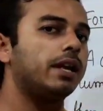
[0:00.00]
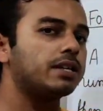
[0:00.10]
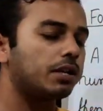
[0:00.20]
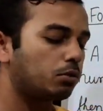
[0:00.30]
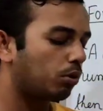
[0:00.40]

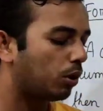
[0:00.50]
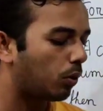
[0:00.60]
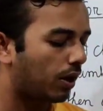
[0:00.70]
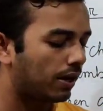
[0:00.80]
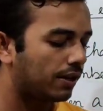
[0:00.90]
As I told
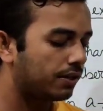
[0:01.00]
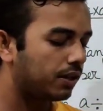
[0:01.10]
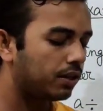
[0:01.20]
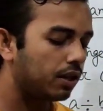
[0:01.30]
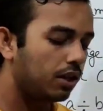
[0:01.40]
you earlier
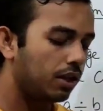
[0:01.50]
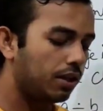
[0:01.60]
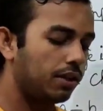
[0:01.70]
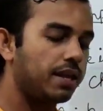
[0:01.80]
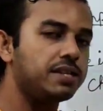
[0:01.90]
that
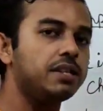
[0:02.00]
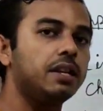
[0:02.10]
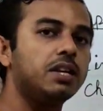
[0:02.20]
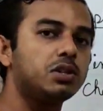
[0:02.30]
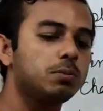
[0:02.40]
there is a
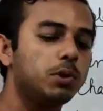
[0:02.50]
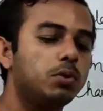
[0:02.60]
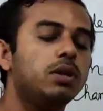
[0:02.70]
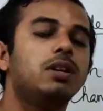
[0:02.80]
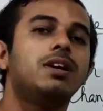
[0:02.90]
relation
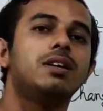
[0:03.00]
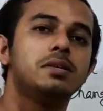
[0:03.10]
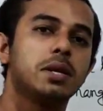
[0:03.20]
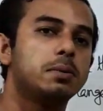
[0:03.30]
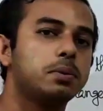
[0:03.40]
between
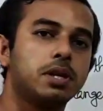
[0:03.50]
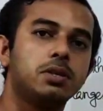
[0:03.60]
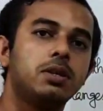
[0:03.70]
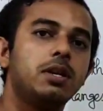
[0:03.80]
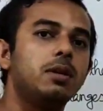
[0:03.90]

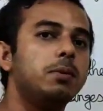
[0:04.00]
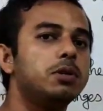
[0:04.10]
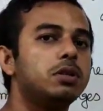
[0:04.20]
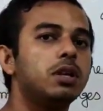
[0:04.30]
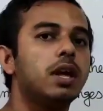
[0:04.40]
subtraction and
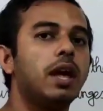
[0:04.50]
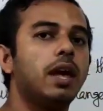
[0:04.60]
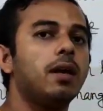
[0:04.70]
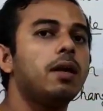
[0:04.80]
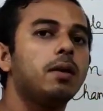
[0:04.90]
division,
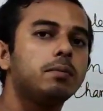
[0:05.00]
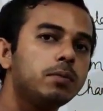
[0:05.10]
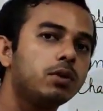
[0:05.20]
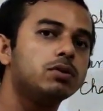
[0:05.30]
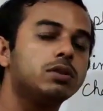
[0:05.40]

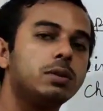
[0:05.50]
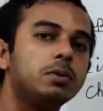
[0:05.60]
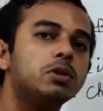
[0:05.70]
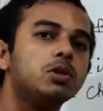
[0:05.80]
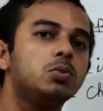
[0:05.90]
because
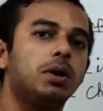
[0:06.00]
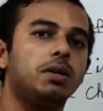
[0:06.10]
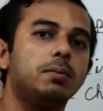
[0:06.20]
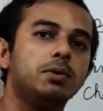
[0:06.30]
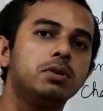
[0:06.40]
division is
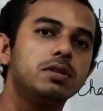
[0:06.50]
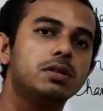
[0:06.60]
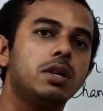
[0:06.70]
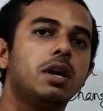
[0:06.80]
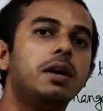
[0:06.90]
what? Division
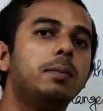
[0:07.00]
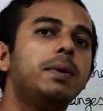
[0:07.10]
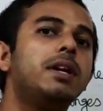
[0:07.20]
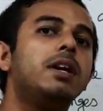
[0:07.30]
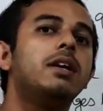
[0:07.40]
is
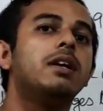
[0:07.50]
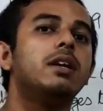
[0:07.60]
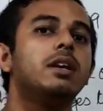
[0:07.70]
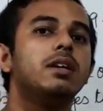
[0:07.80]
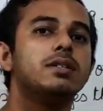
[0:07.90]
repeated
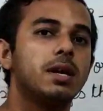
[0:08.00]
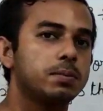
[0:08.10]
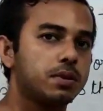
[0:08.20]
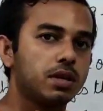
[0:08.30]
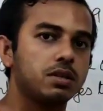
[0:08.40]

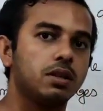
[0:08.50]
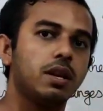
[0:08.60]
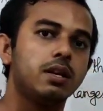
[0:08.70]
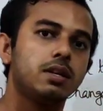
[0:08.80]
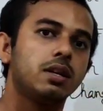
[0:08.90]
subtraction,
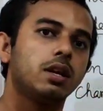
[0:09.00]
right?